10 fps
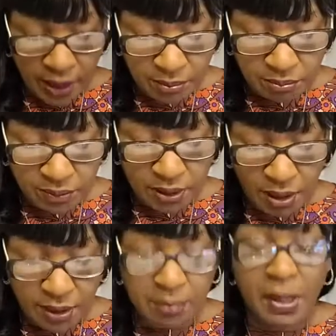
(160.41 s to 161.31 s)
I'm
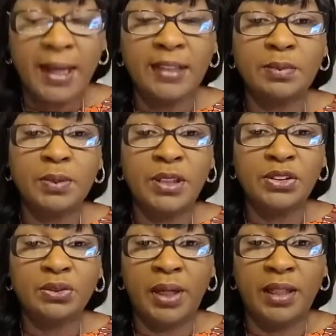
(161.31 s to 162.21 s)
talking about
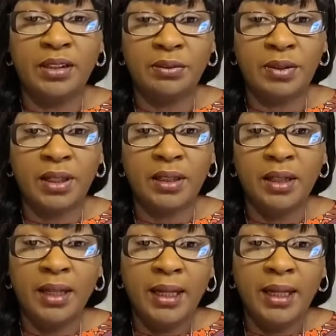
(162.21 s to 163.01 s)
Exponential A3.